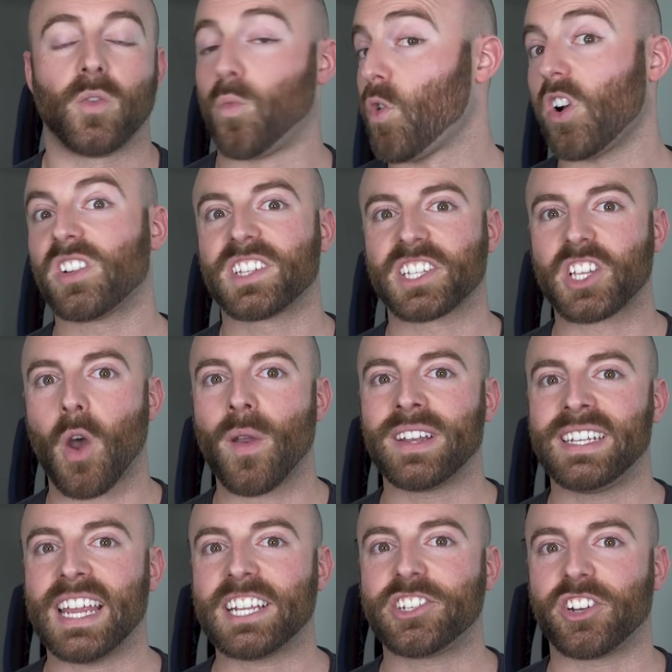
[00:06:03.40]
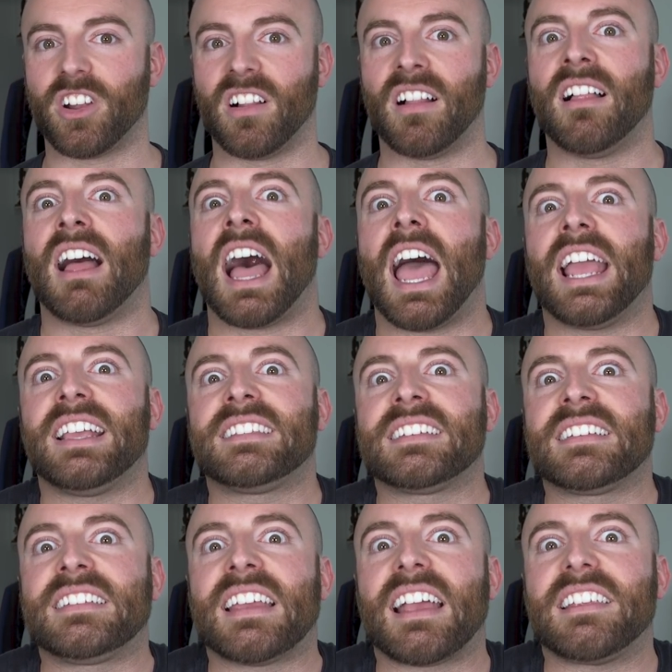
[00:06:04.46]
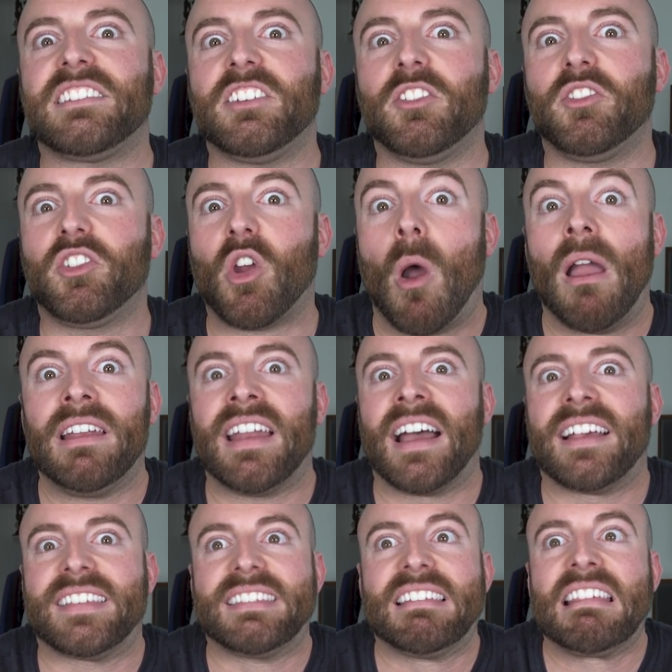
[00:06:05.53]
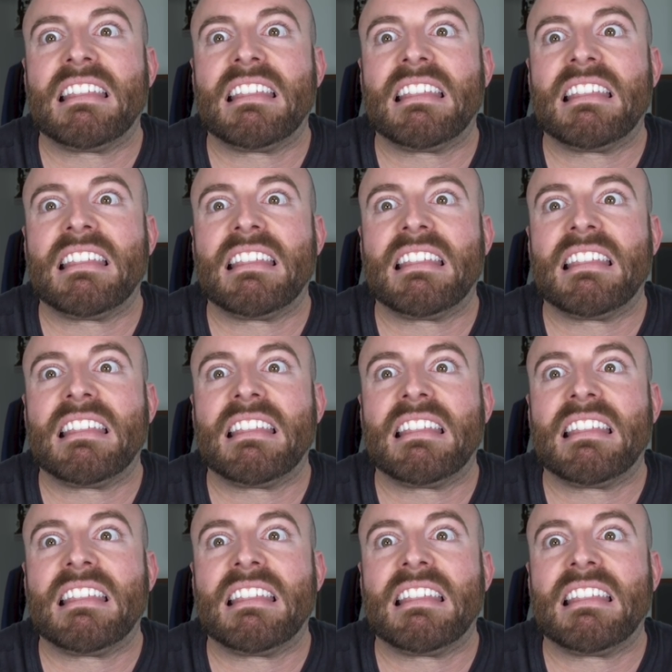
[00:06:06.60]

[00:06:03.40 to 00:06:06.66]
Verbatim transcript: The world is going digital. I suggest you join us.